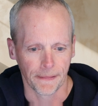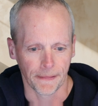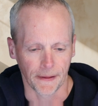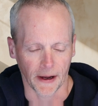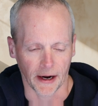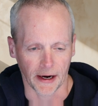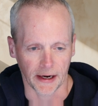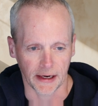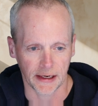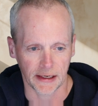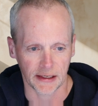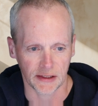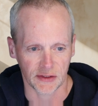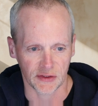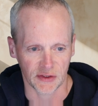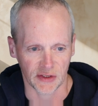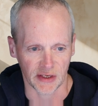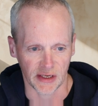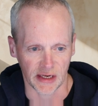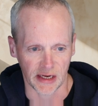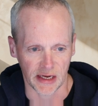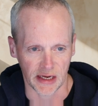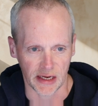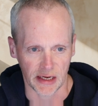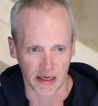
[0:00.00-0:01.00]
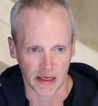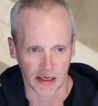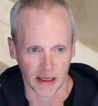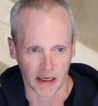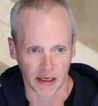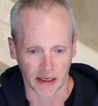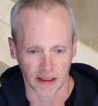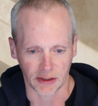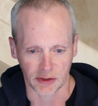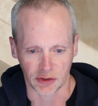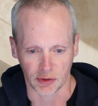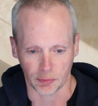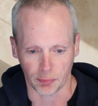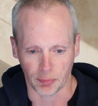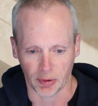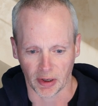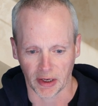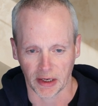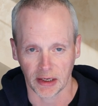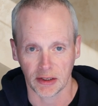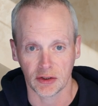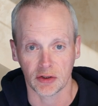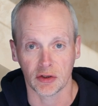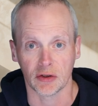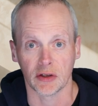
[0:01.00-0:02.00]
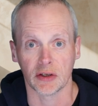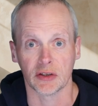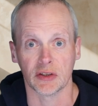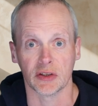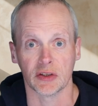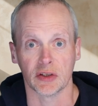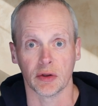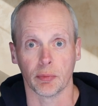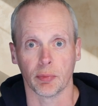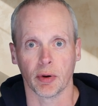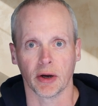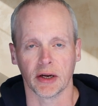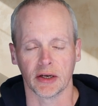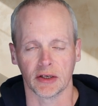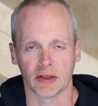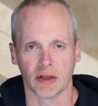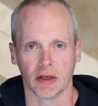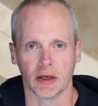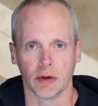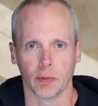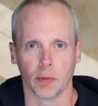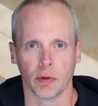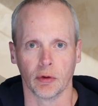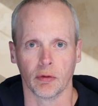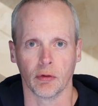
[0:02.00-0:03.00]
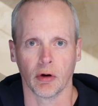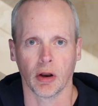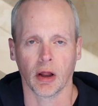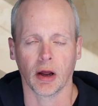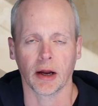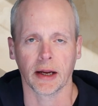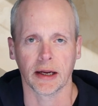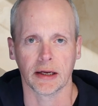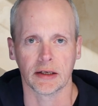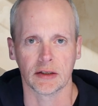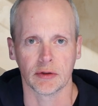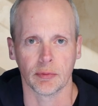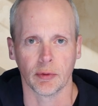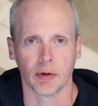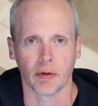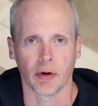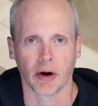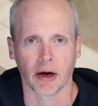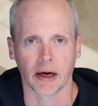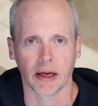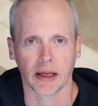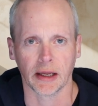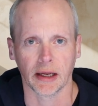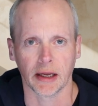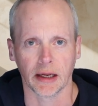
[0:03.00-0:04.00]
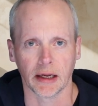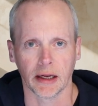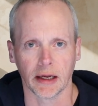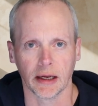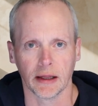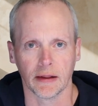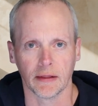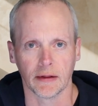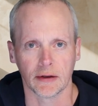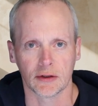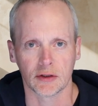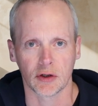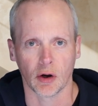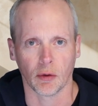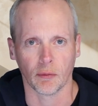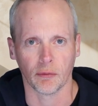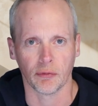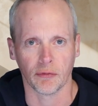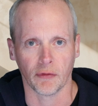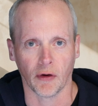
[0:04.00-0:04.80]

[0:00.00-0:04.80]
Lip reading: Now here's the collection page. This is the page that it would like to be ranking in the top